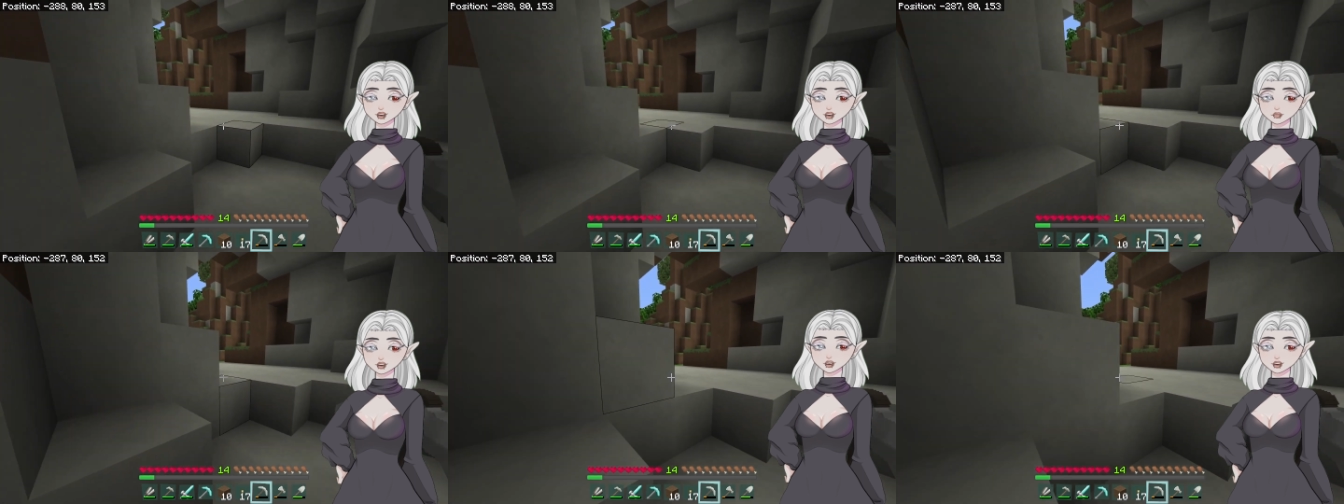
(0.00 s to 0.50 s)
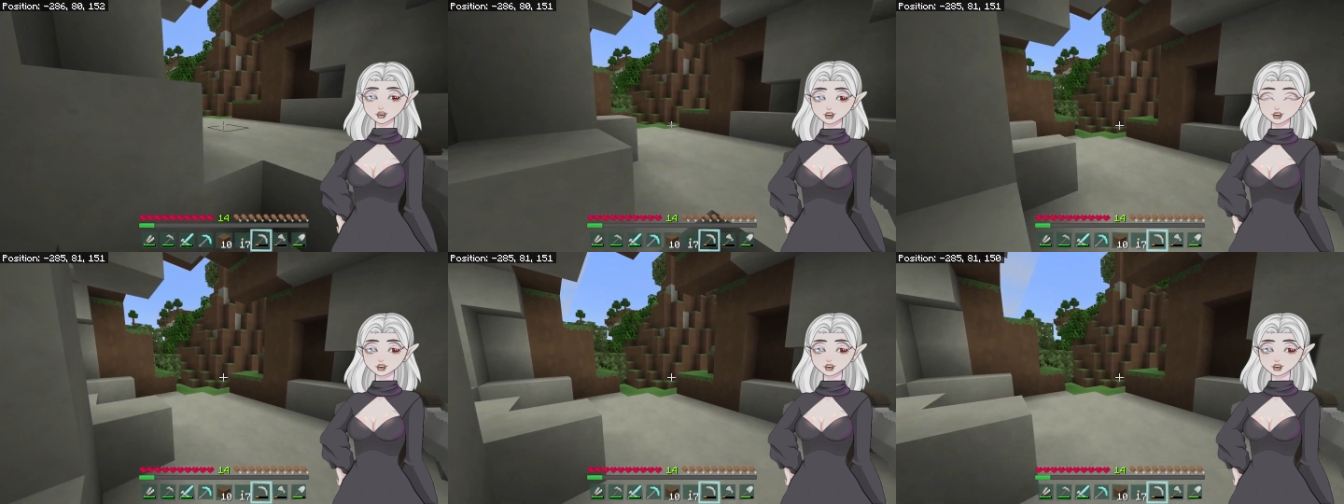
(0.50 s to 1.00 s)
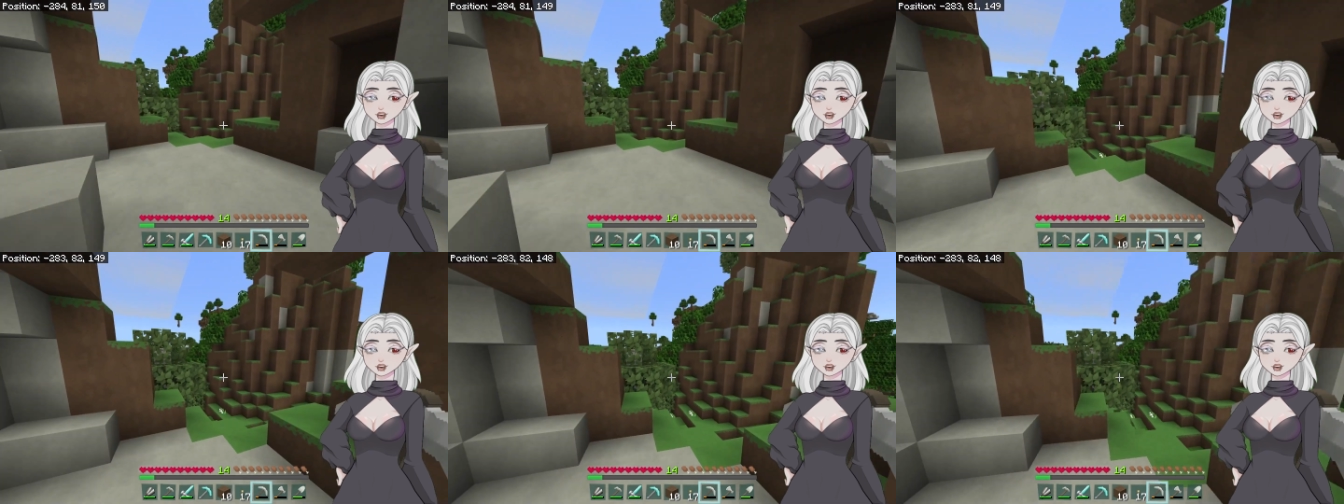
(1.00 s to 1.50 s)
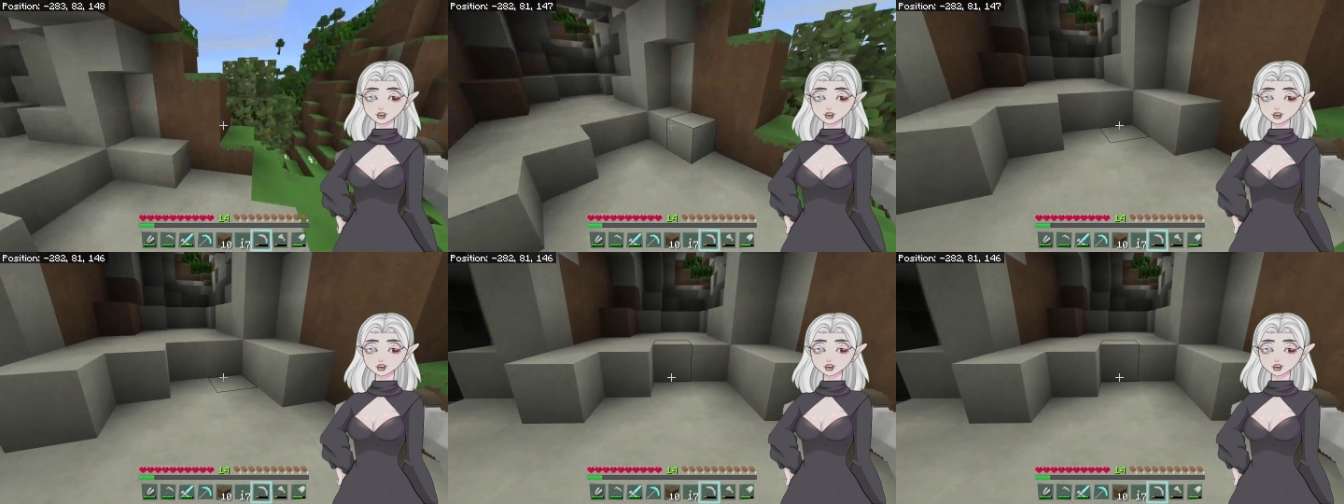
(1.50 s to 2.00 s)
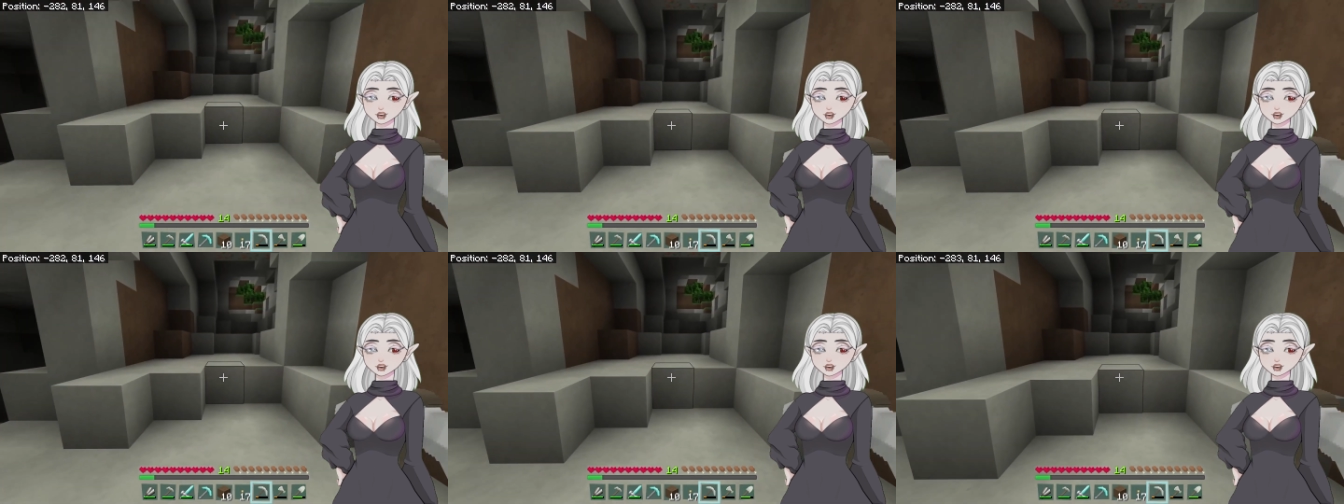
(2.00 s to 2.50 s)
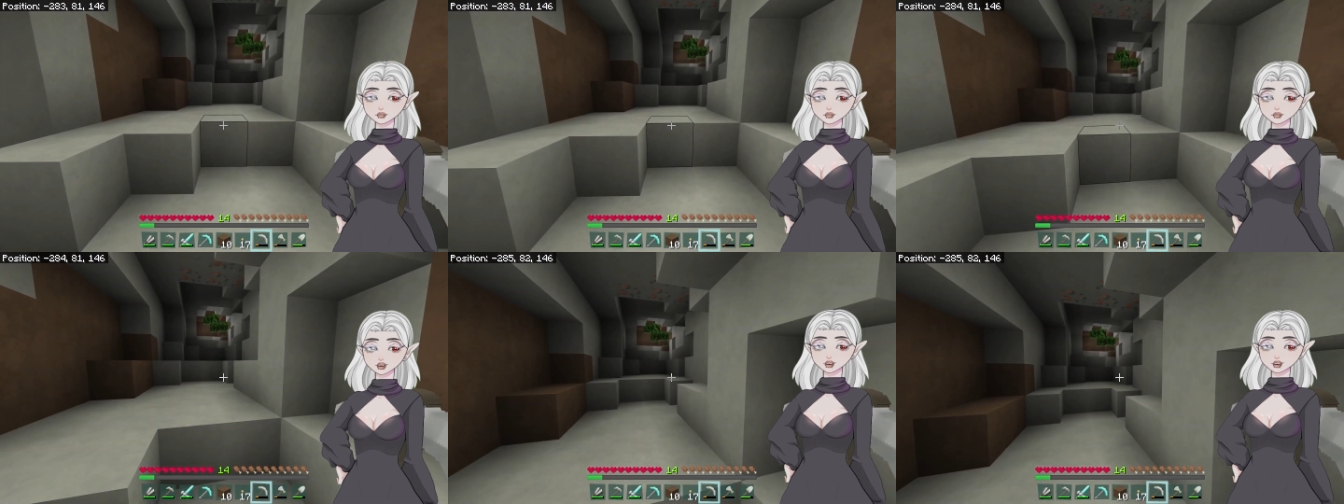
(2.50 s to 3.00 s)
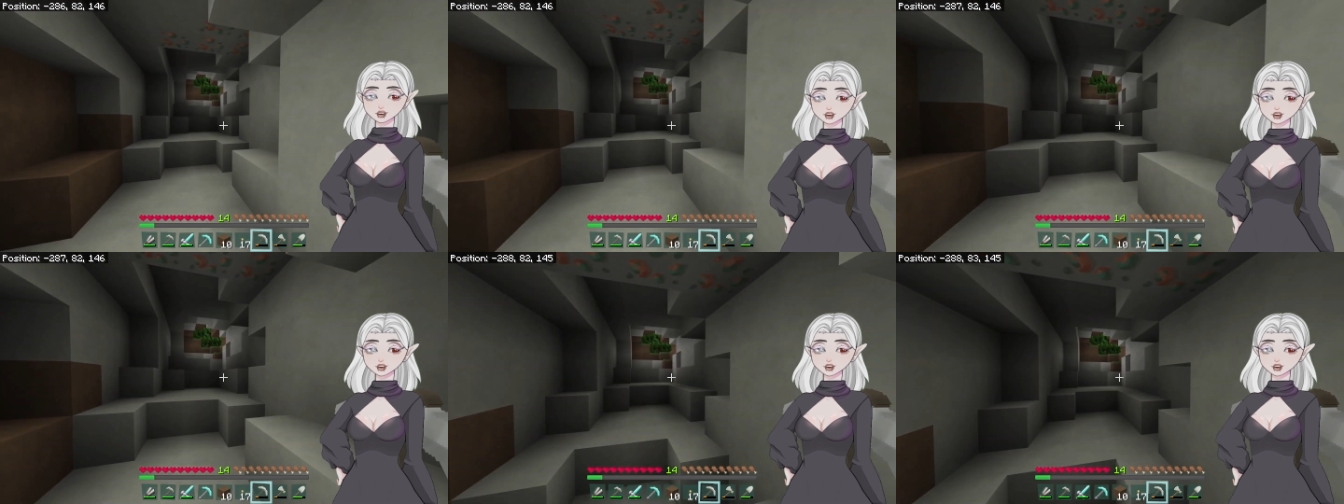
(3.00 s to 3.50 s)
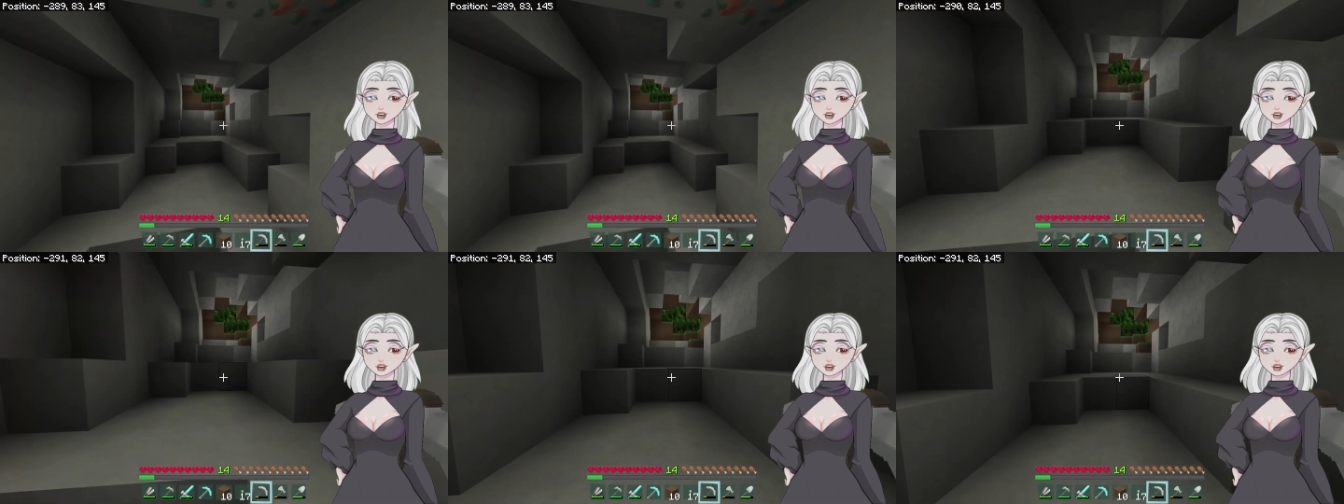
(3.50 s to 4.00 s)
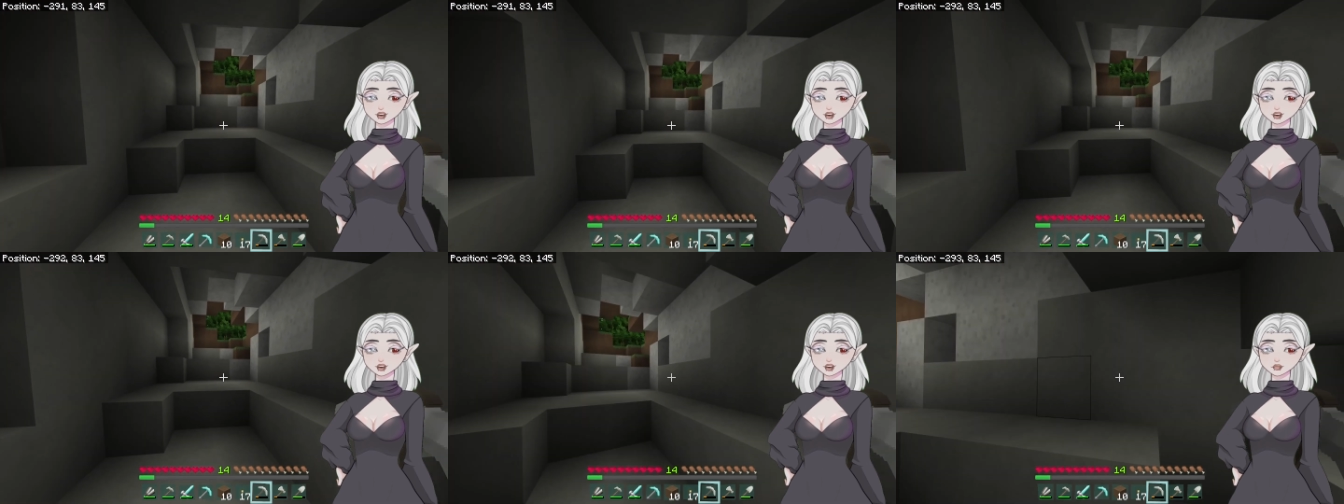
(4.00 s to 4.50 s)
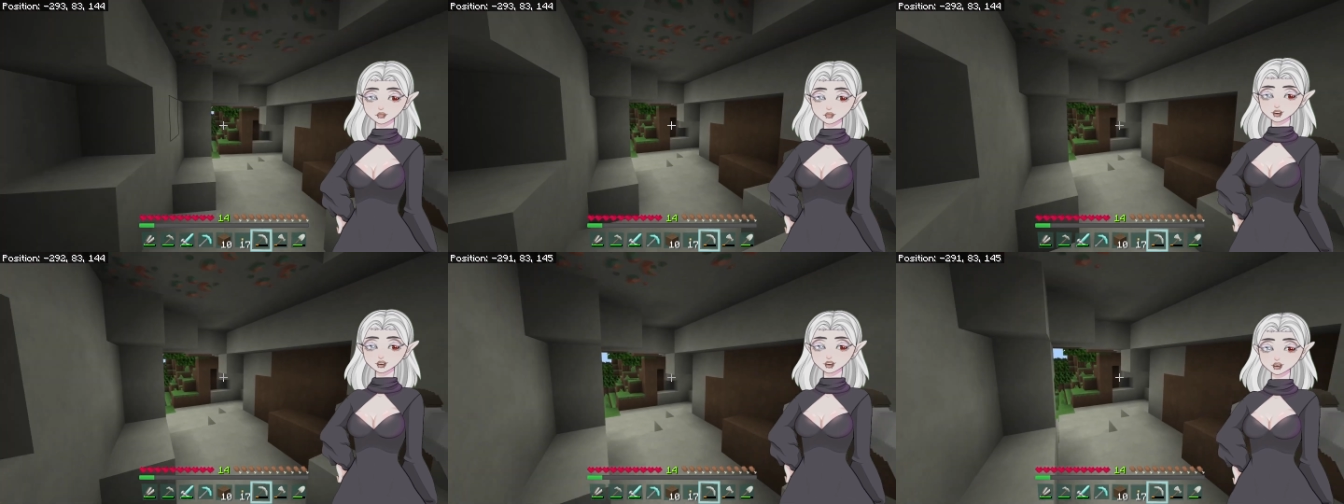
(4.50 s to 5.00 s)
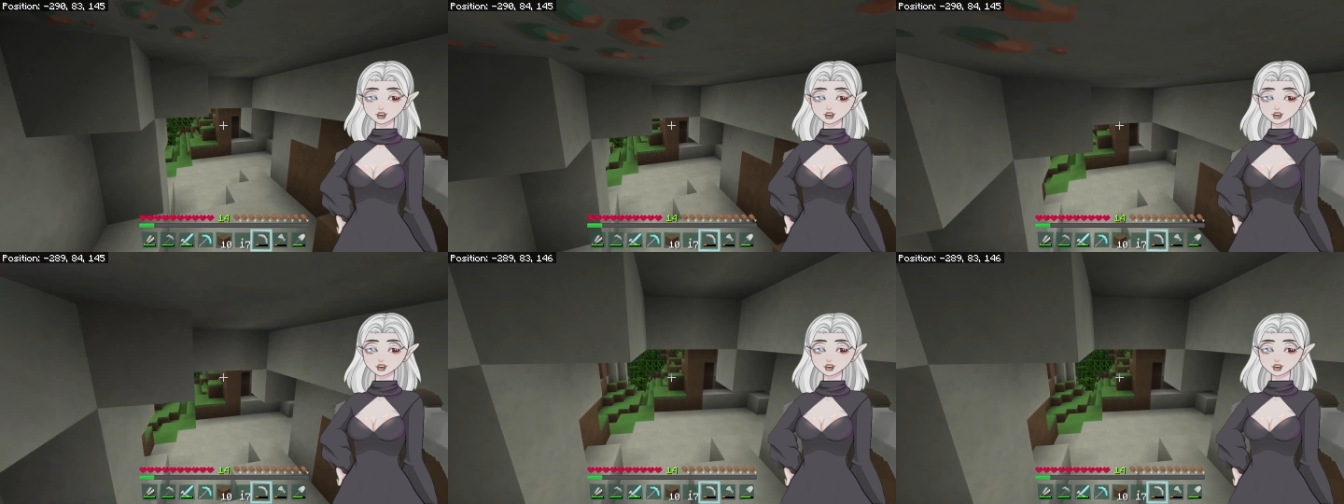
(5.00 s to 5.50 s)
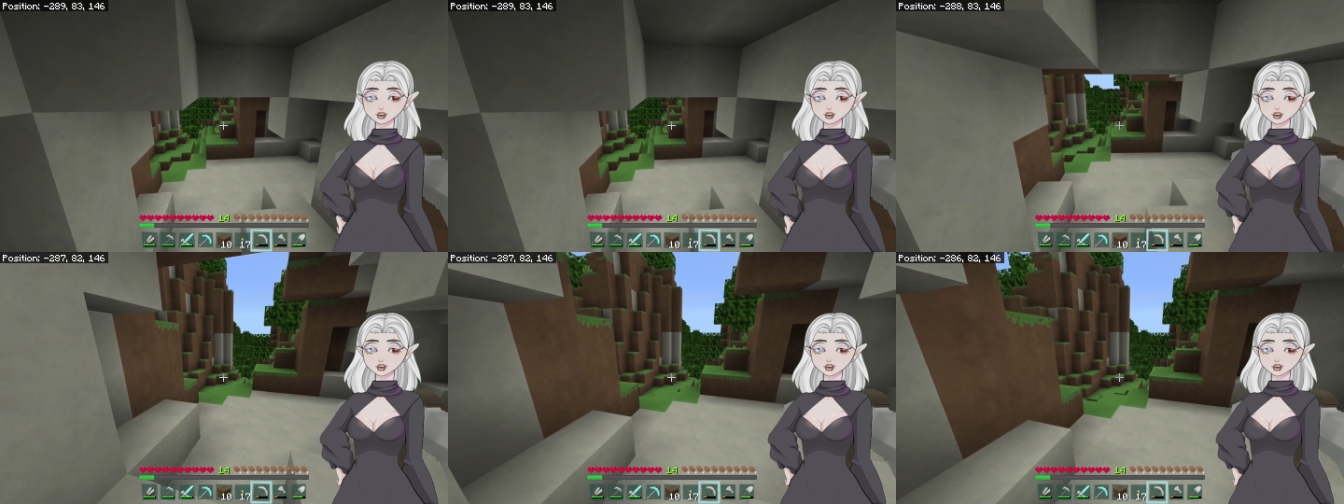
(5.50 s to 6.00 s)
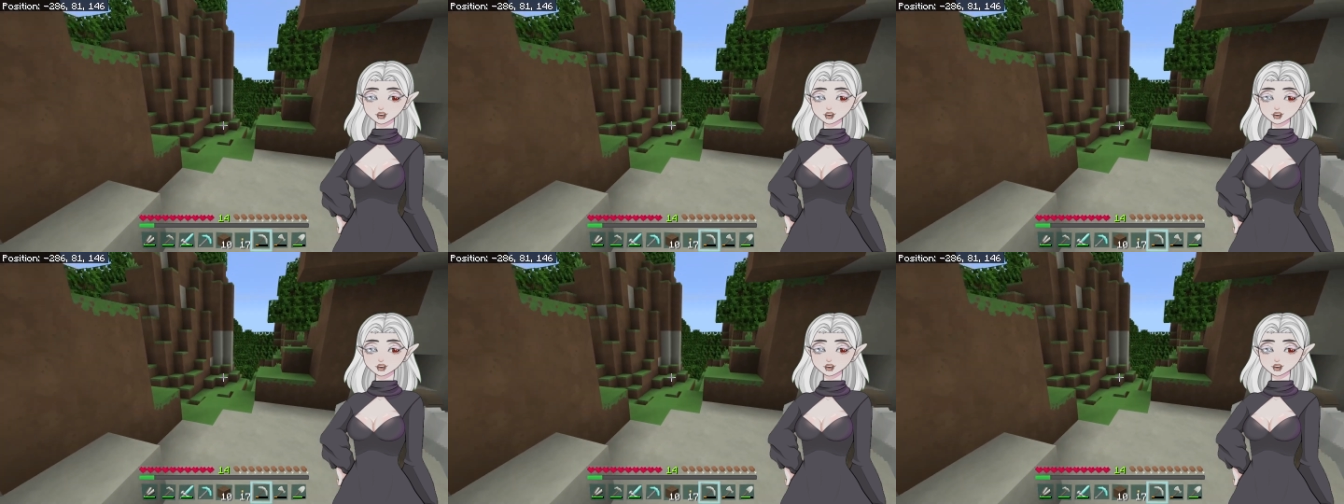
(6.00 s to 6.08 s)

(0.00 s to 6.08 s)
It's not because I'm afraid of getting cancer, or because my chest hurts, okay?